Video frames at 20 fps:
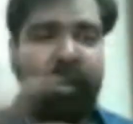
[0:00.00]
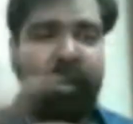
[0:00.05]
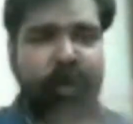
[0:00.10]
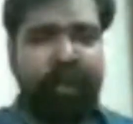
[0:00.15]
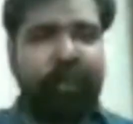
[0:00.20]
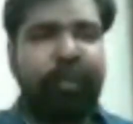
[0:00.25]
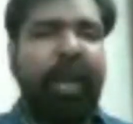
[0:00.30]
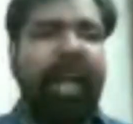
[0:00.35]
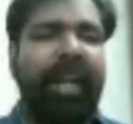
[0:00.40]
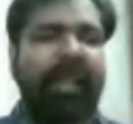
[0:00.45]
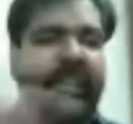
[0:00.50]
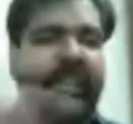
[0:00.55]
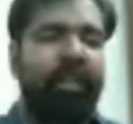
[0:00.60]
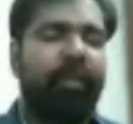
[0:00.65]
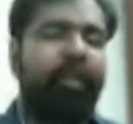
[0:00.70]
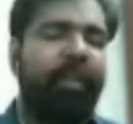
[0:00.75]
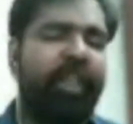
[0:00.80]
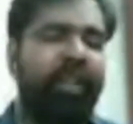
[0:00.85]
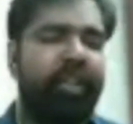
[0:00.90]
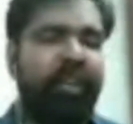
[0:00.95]
with facts and
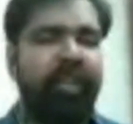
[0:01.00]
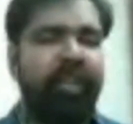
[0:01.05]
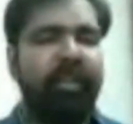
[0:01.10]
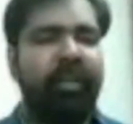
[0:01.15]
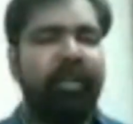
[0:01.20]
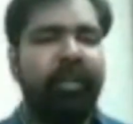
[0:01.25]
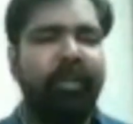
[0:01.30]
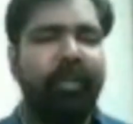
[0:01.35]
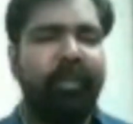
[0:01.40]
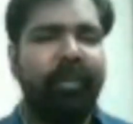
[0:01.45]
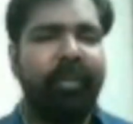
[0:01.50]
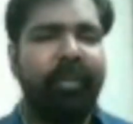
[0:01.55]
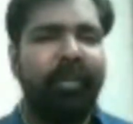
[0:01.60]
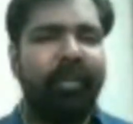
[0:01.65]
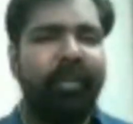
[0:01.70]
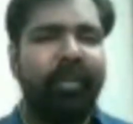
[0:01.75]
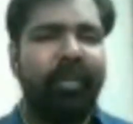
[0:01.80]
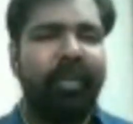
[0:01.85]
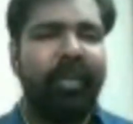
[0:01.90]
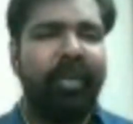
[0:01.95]
fiction.
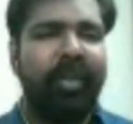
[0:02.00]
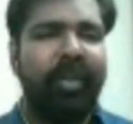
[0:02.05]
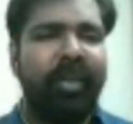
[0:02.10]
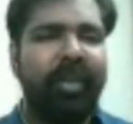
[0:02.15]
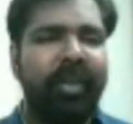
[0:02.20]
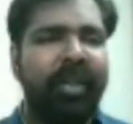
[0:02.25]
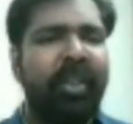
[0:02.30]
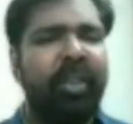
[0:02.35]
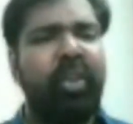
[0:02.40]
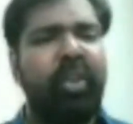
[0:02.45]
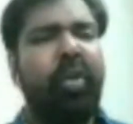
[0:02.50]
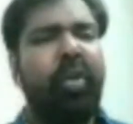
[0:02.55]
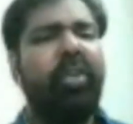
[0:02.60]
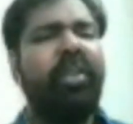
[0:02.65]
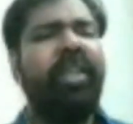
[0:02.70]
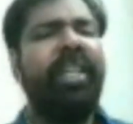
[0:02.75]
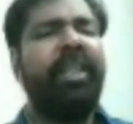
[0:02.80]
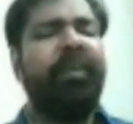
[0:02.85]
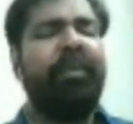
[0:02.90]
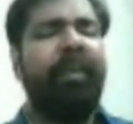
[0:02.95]
So
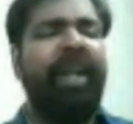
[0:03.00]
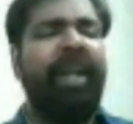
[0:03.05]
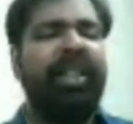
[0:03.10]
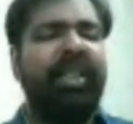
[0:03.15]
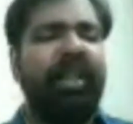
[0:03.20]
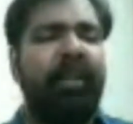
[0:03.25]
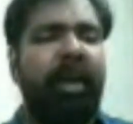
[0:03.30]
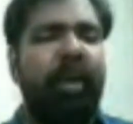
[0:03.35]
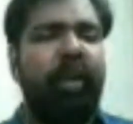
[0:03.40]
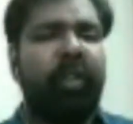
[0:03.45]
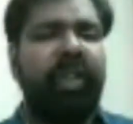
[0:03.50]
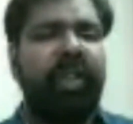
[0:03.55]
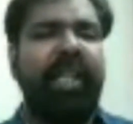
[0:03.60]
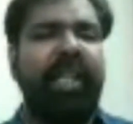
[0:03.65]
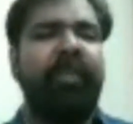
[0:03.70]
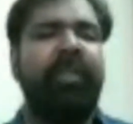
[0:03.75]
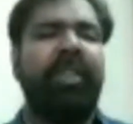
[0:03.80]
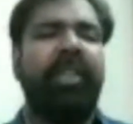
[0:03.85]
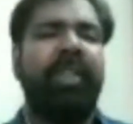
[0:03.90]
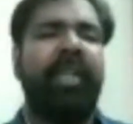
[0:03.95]
Rushdie speaks about Salim
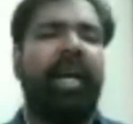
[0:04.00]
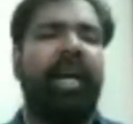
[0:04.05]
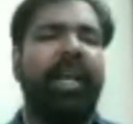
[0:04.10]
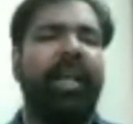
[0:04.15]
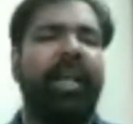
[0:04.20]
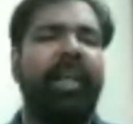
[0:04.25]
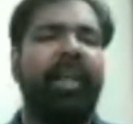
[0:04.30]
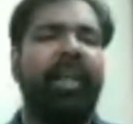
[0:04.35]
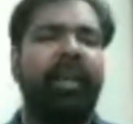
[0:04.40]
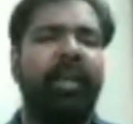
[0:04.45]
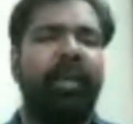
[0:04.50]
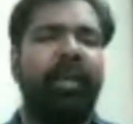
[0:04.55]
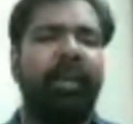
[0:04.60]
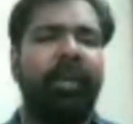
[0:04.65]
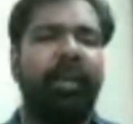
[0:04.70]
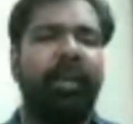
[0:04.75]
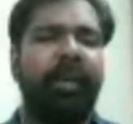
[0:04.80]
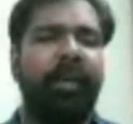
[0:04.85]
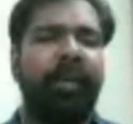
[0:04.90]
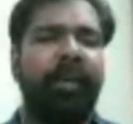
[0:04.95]
Sinai,
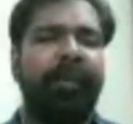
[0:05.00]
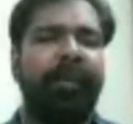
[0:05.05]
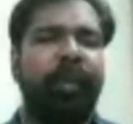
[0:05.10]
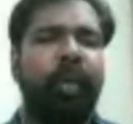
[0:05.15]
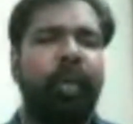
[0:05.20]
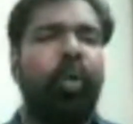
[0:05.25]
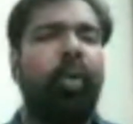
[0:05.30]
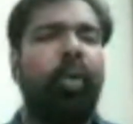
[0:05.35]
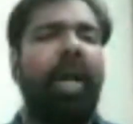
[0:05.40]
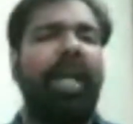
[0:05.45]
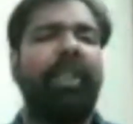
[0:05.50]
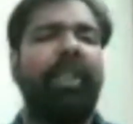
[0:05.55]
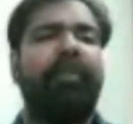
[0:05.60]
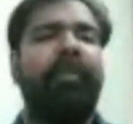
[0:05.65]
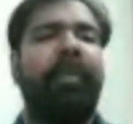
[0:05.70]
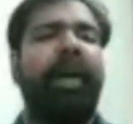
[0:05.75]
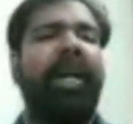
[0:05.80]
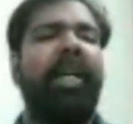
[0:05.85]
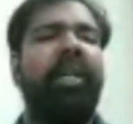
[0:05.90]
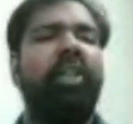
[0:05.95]
who
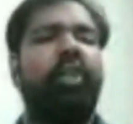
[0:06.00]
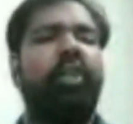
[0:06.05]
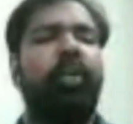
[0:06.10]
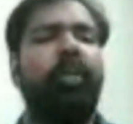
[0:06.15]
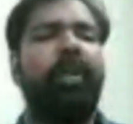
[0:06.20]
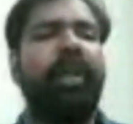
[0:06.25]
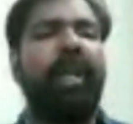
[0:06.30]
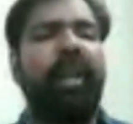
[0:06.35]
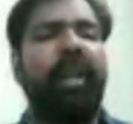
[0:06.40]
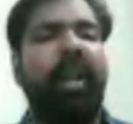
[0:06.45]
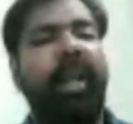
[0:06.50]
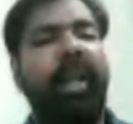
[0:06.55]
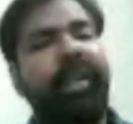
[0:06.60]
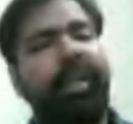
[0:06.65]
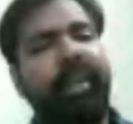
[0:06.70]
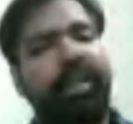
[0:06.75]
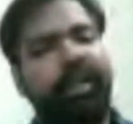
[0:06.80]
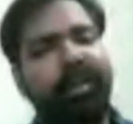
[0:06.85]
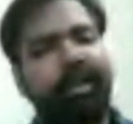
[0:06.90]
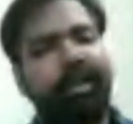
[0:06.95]
aspires to be a
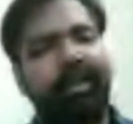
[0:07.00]
writer.